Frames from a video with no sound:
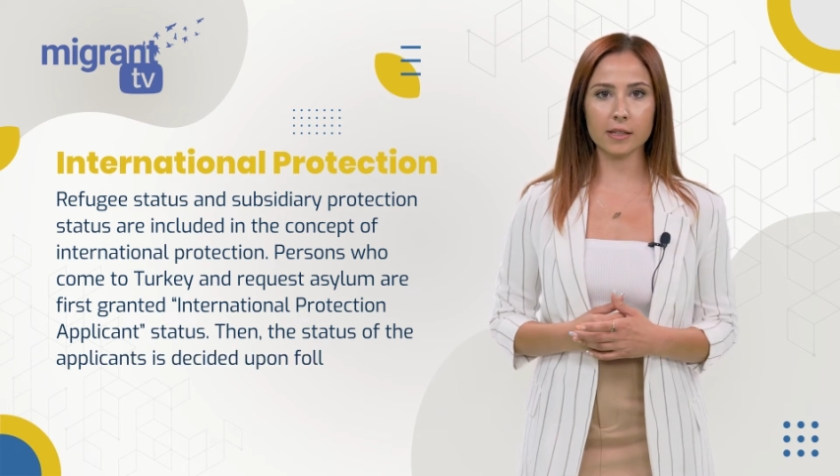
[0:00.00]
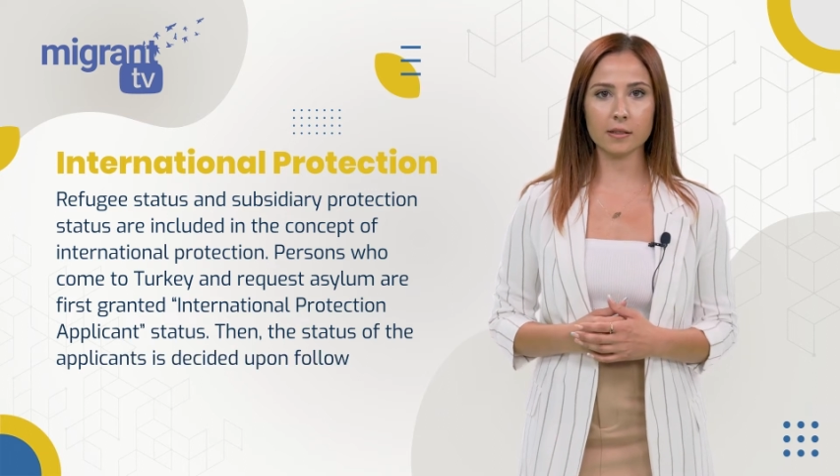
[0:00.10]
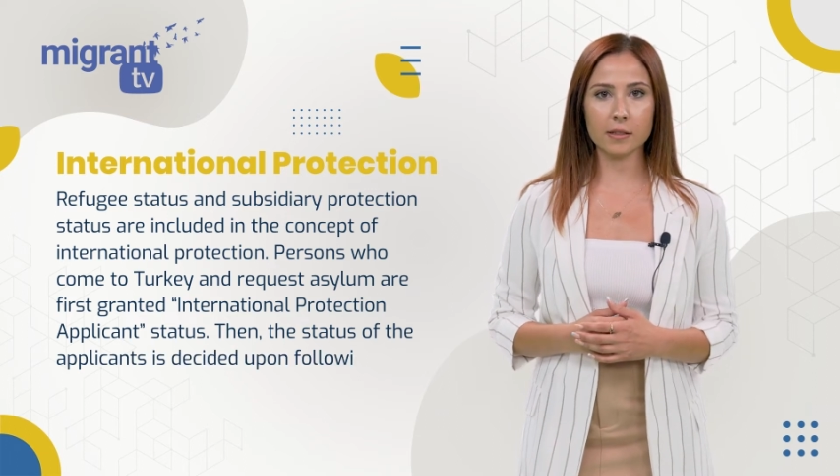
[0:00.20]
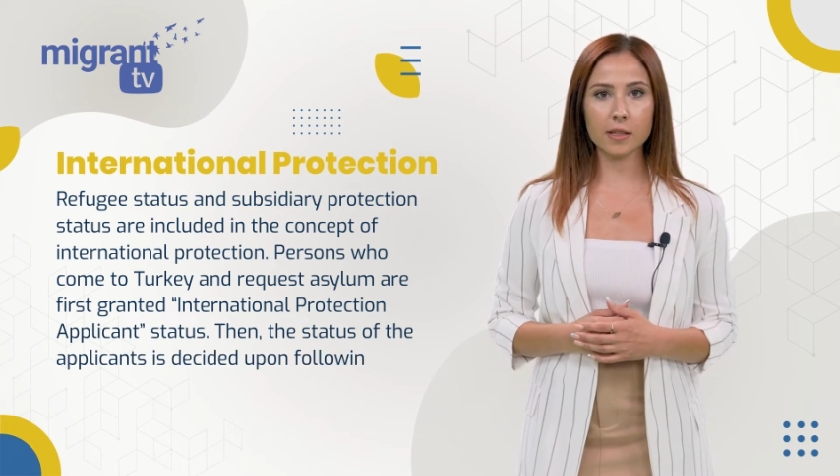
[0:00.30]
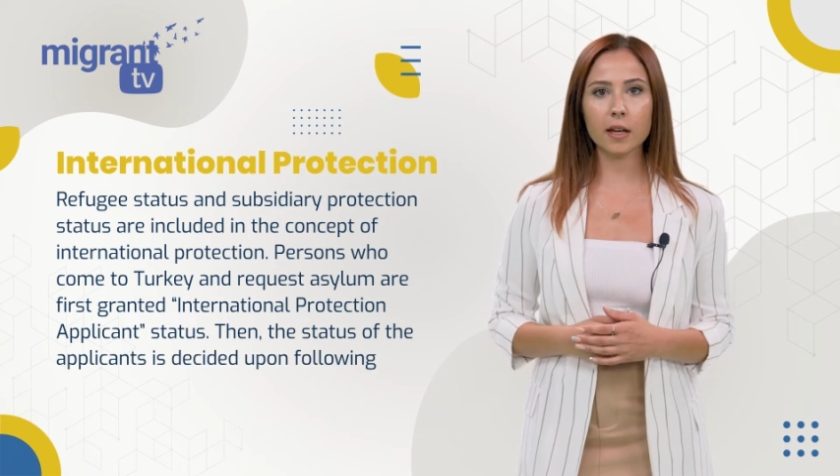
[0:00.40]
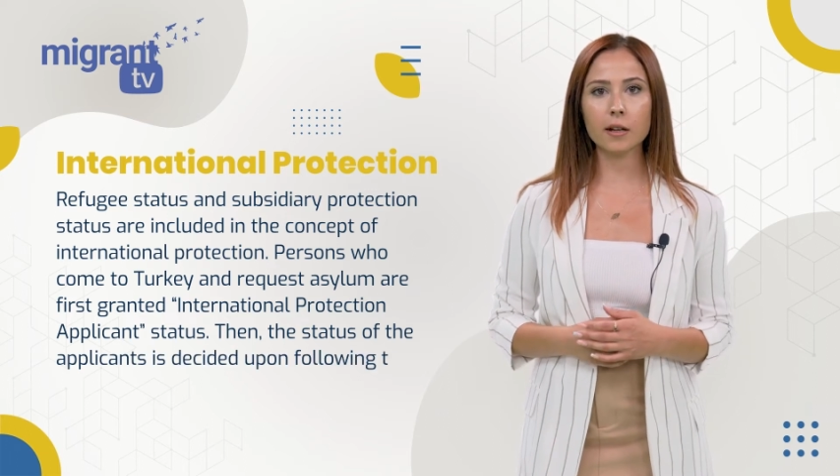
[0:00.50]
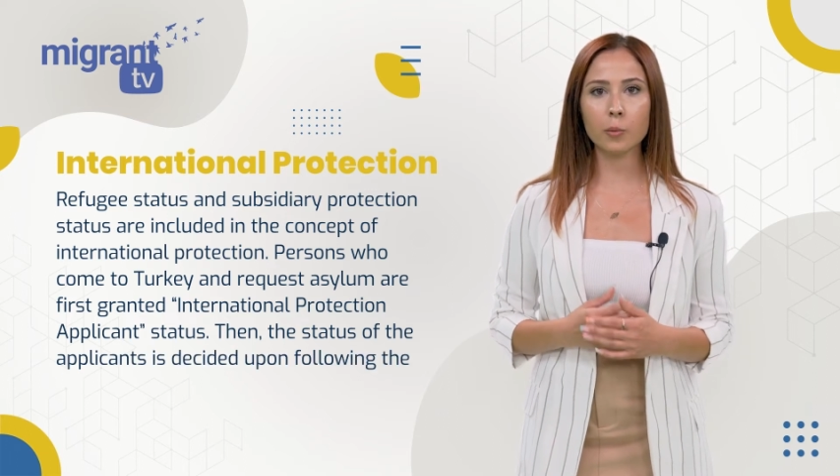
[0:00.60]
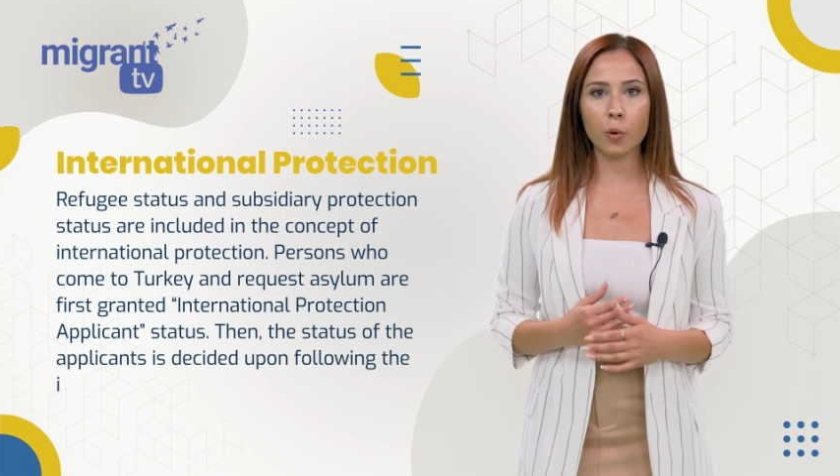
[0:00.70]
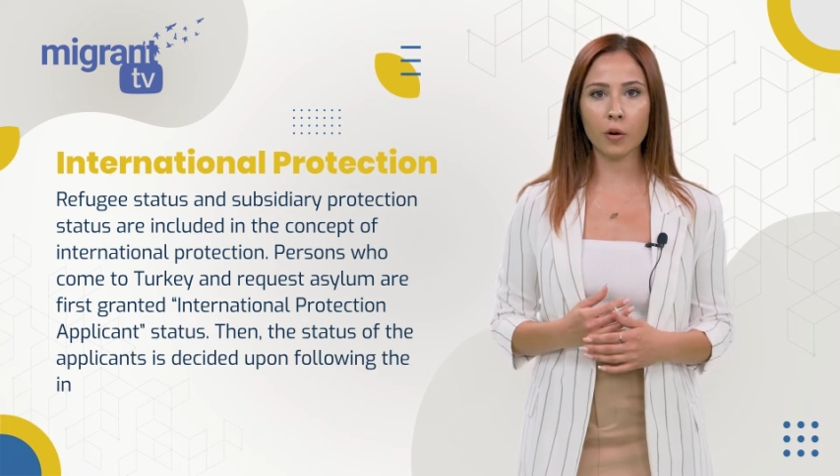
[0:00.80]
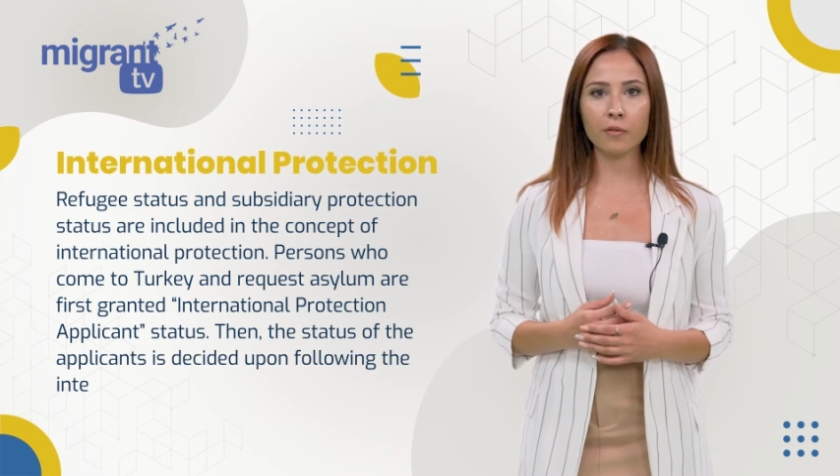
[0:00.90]
is
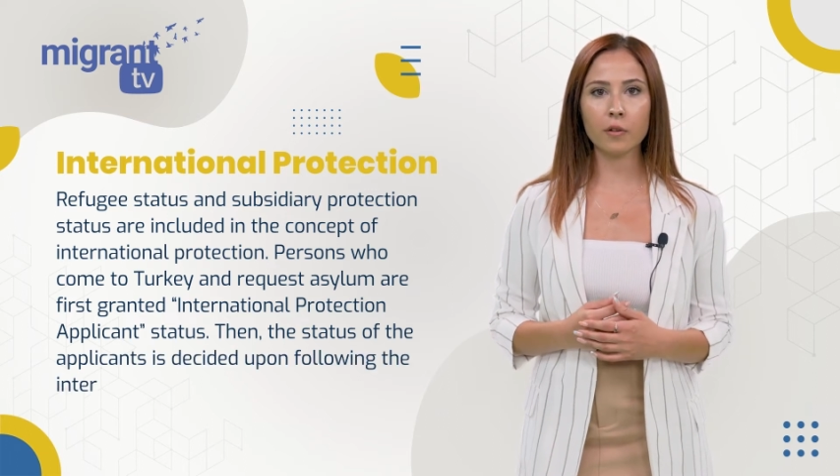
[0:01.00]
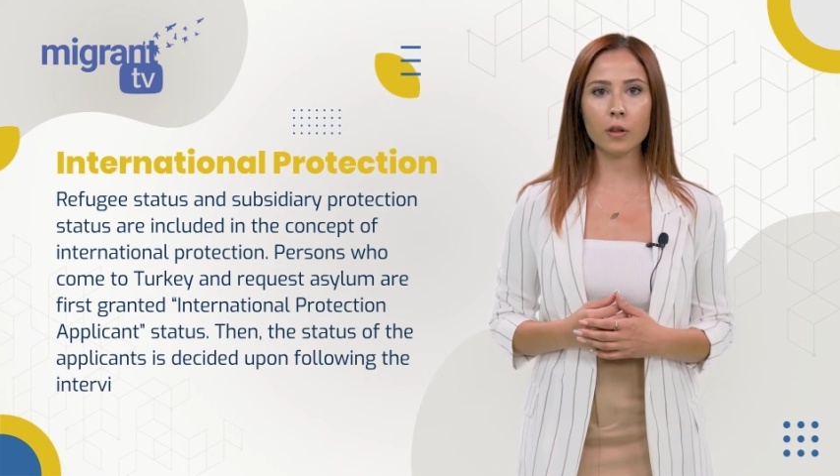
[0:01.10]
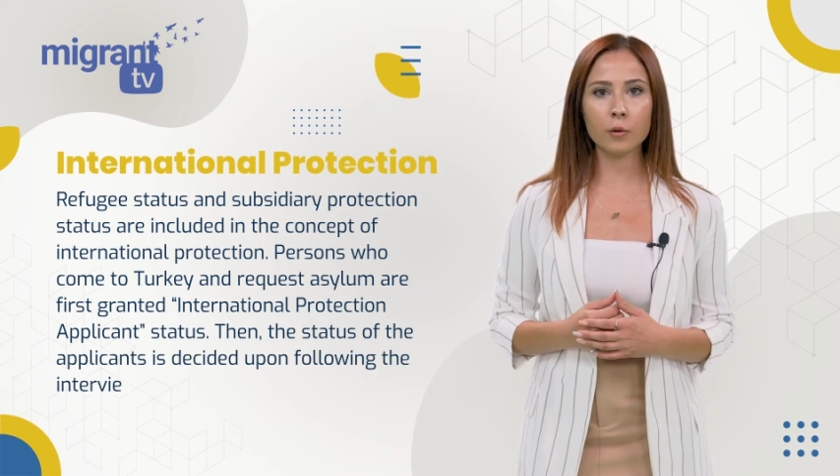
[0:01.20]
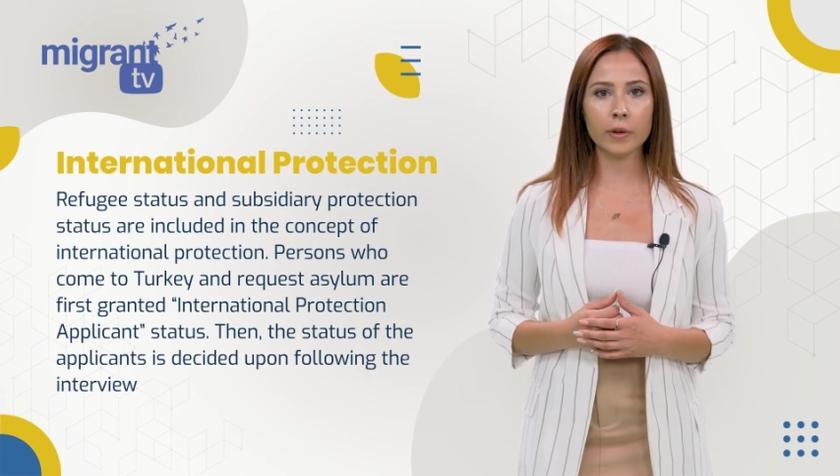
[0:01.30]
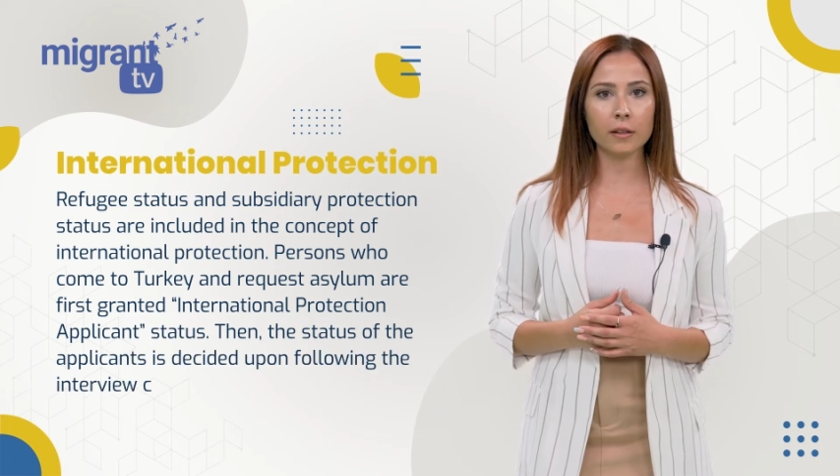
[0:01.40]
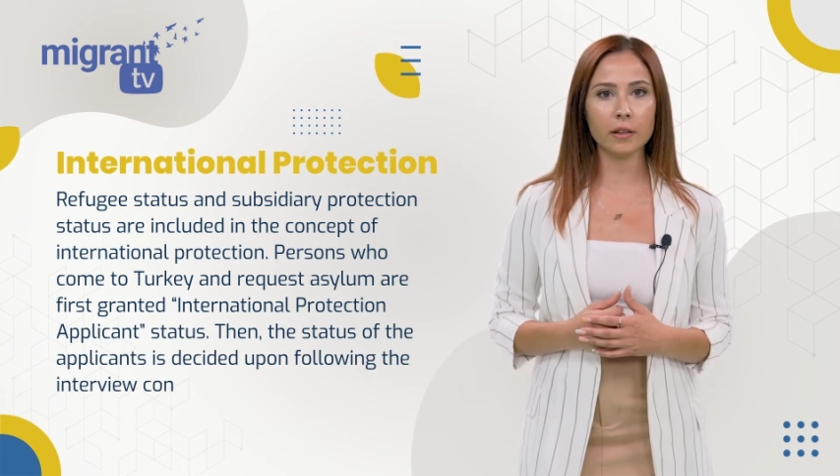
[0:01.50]
decided upon following